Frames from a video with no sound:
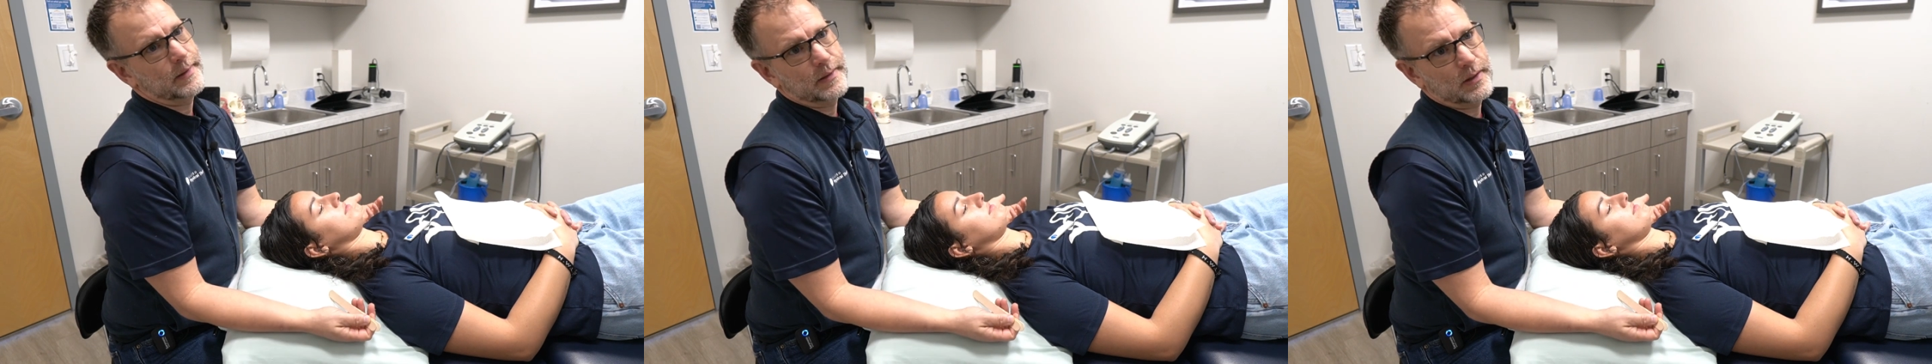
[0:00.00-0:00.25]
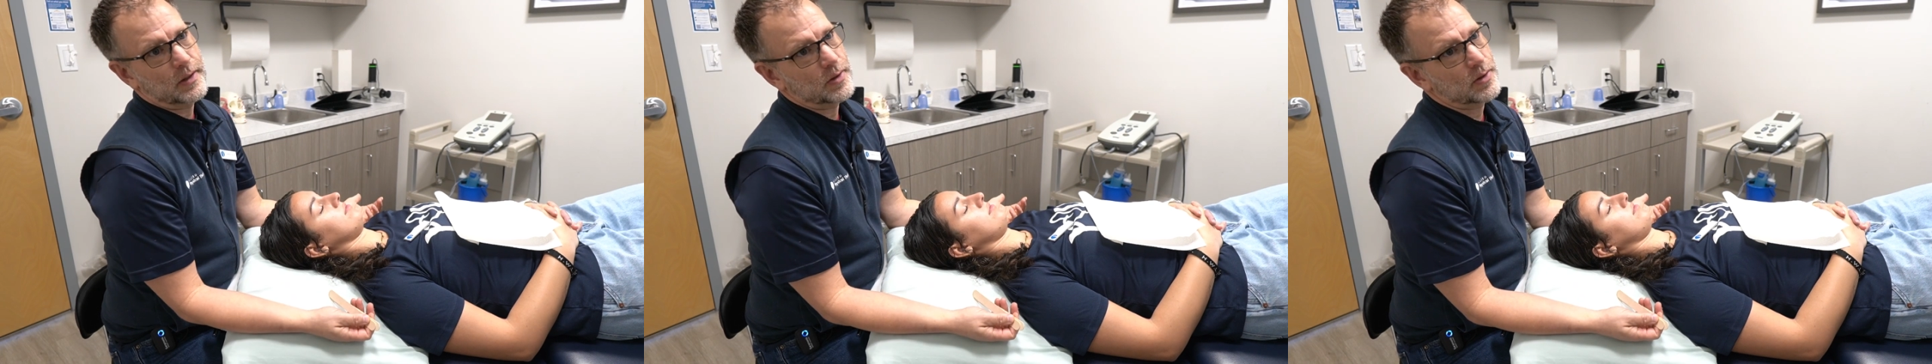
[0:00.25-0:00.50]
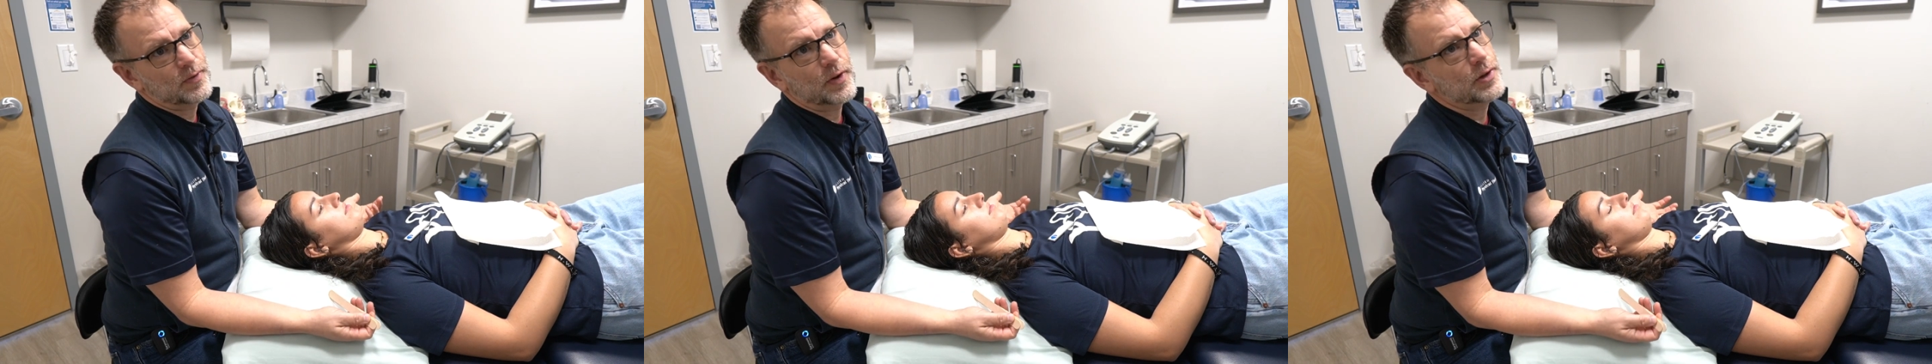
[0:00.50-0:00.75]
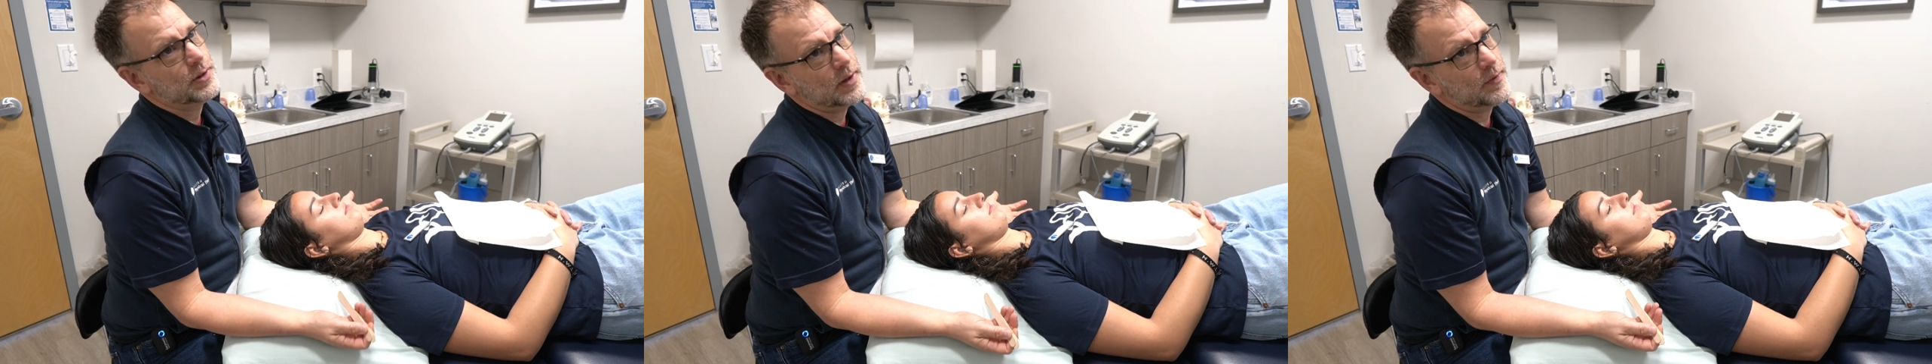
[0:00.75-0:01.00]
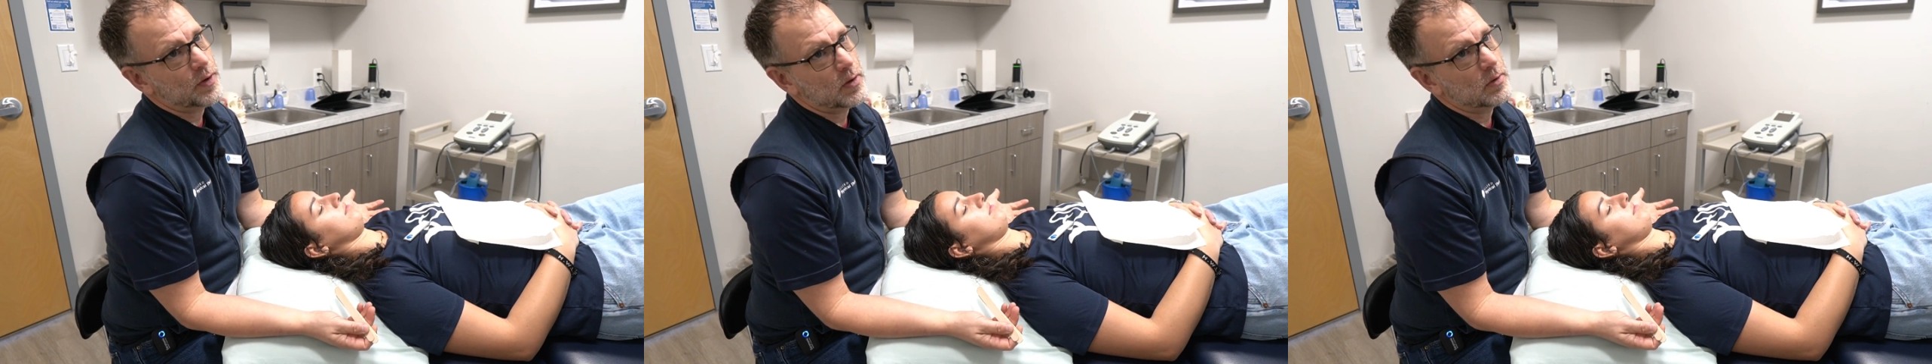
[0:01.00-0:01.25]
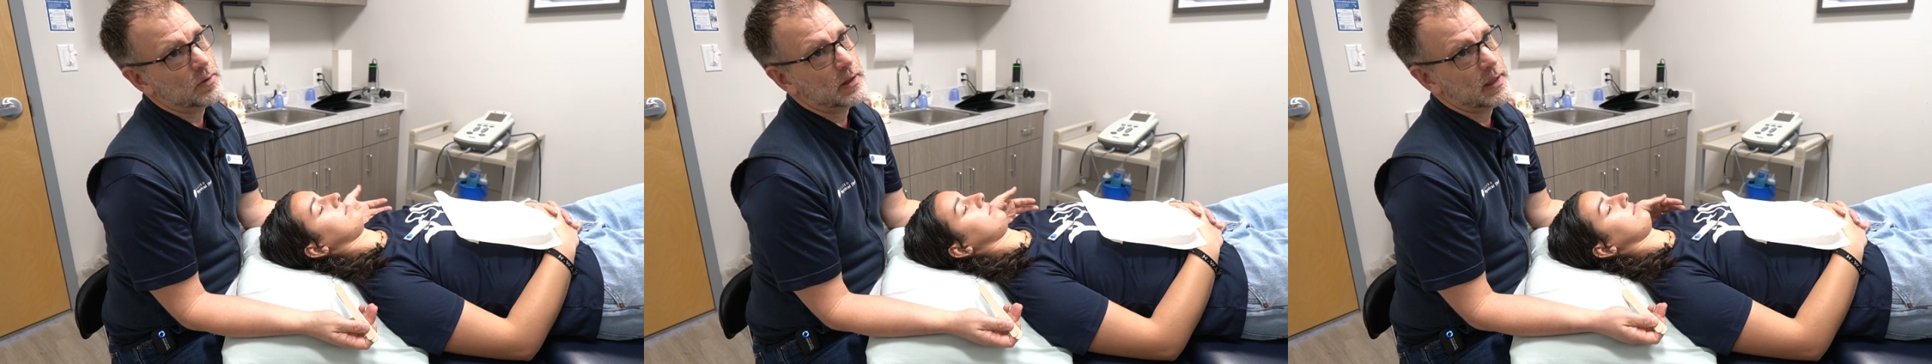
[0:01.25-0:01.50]
it's very
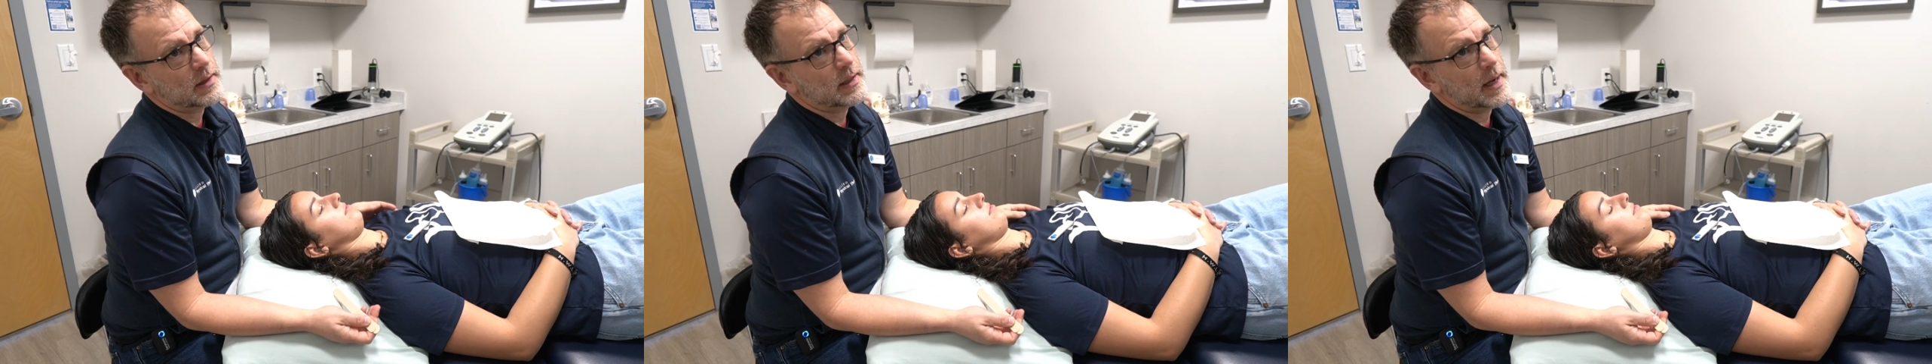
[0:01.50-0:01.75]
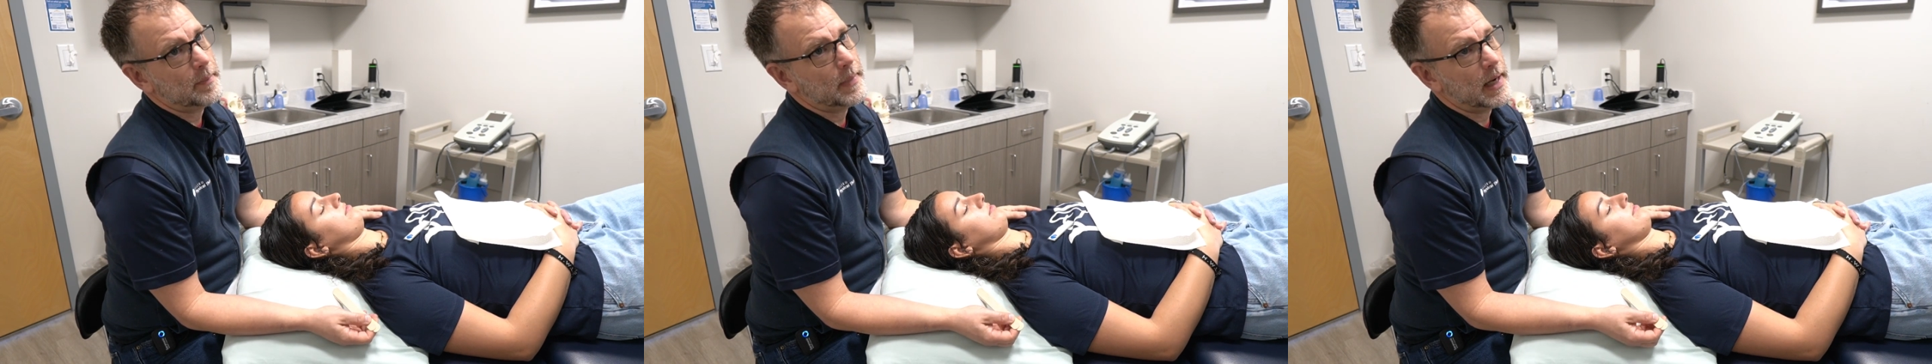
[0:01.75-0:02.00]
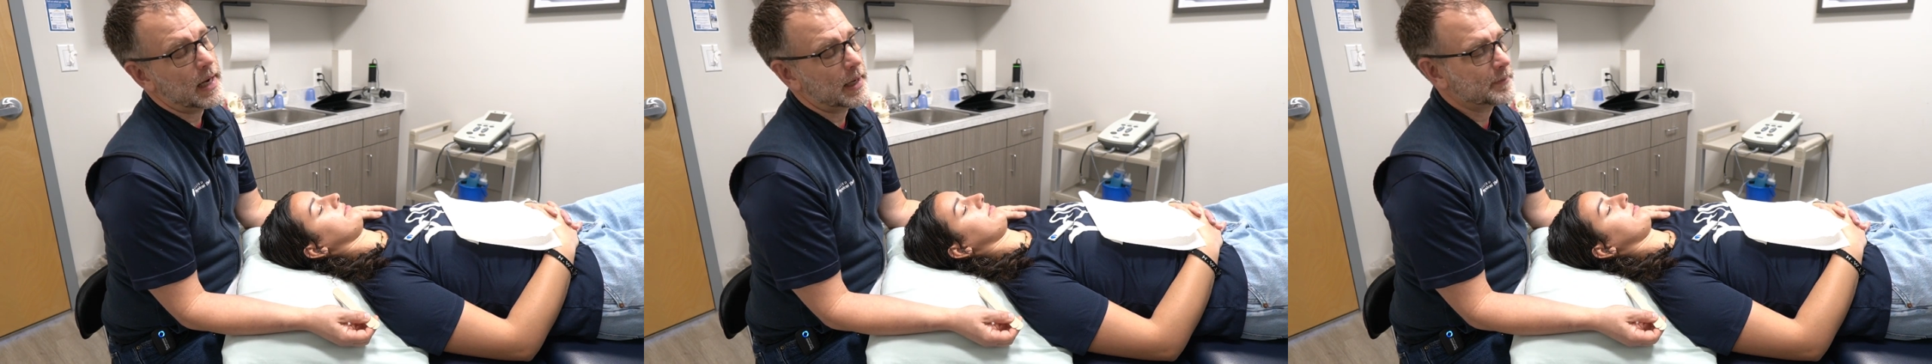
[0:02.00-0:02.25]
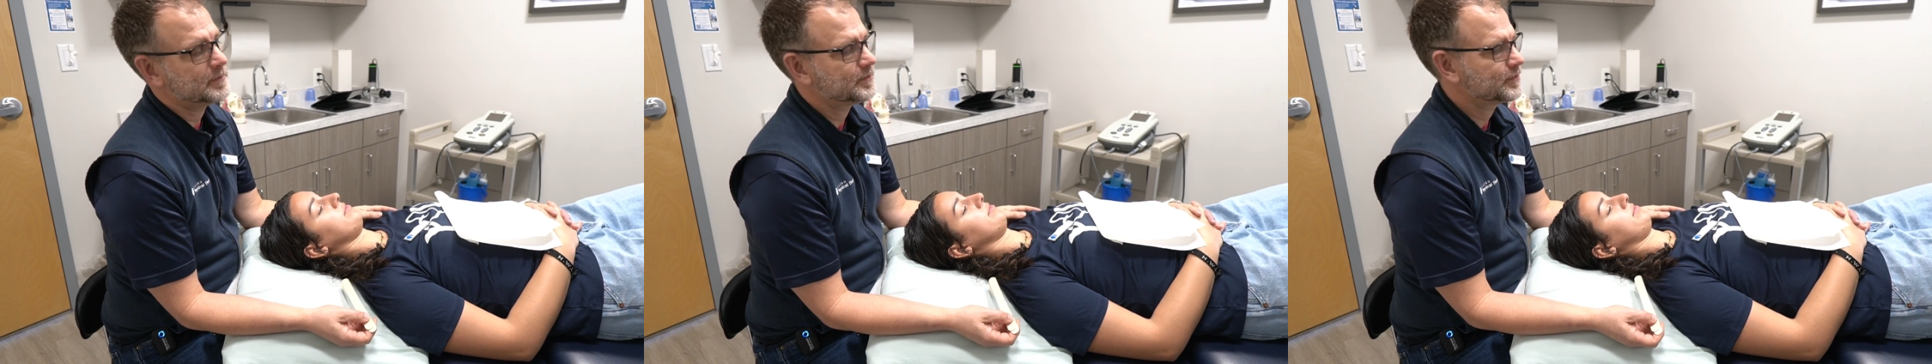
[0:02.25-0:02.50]
difficult to get that back.